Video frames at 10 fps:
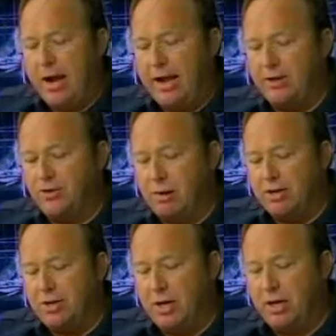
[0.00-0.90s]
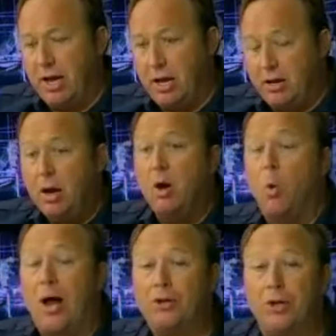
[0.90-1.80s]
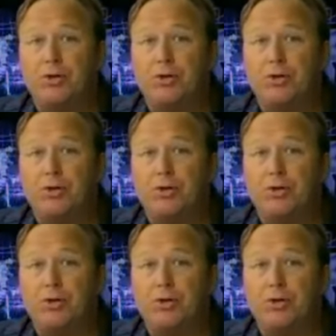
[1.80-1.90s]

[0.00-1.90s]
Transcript: and against Russia again while